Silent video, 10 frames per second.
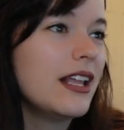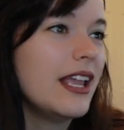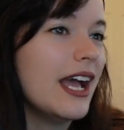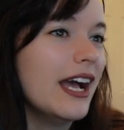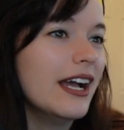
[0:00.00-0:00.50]

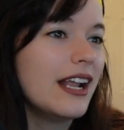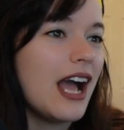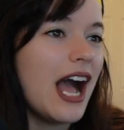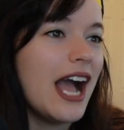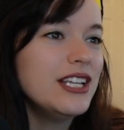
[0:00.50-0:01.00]
Yeah,
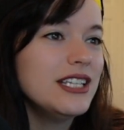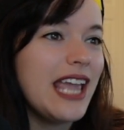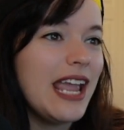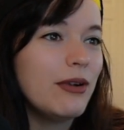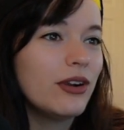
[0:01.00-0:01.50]
I just
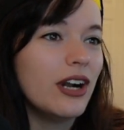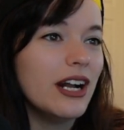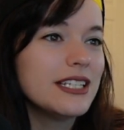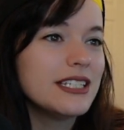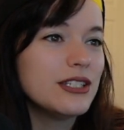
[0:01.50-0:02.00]
came
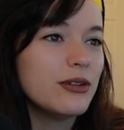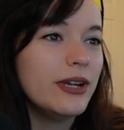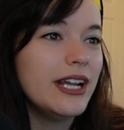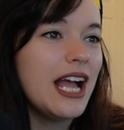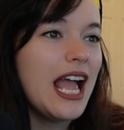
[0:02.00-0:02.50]
across this
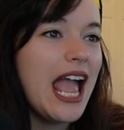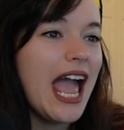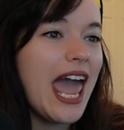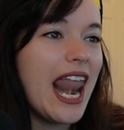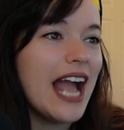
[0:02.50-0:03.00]
Hoya
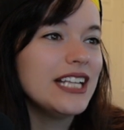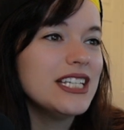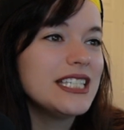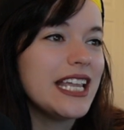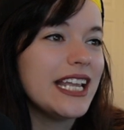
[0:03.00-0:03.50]
and I
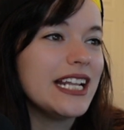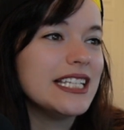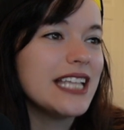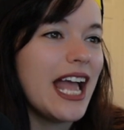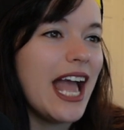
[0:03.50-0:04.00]
just think it
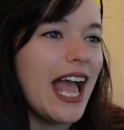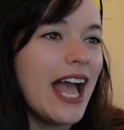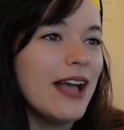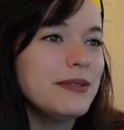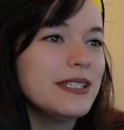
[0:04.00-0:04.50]
is
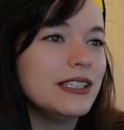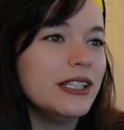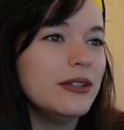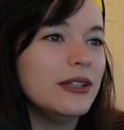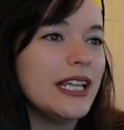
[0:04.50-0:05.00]

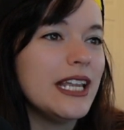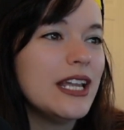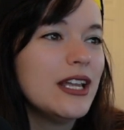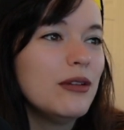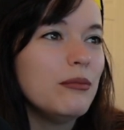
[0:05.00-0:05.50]
absolutely
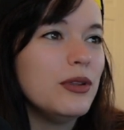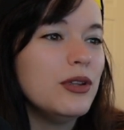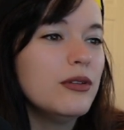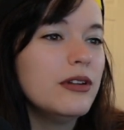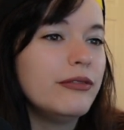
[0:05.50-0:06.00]

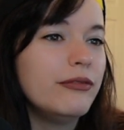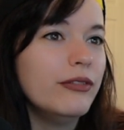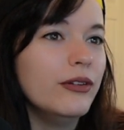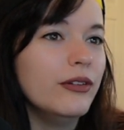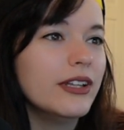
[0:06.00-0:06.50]

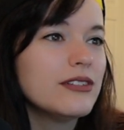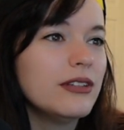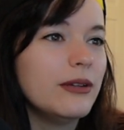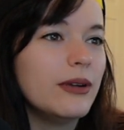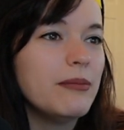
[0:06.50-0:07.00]
beautiful. There's
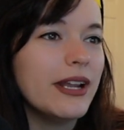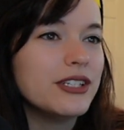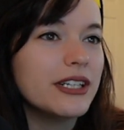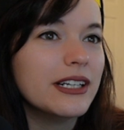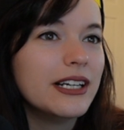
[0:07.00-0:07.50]
only one
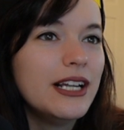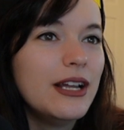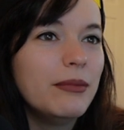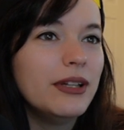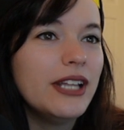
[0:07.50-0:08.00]
picture,
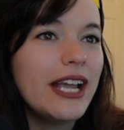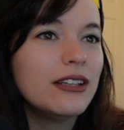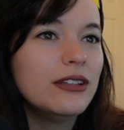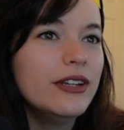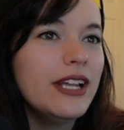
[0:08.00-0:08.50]
but like,
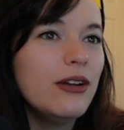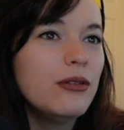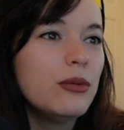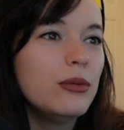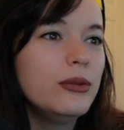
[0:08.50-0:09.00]
look how
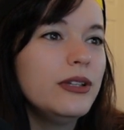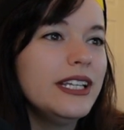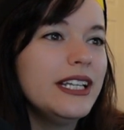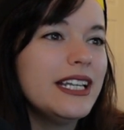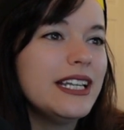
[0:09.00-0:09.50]
cool
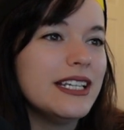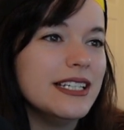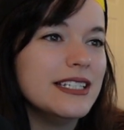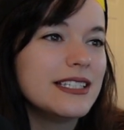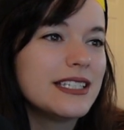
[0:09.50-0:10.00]
it
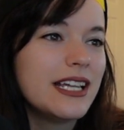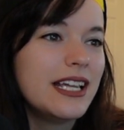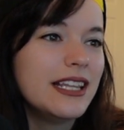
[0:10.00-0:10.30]
is.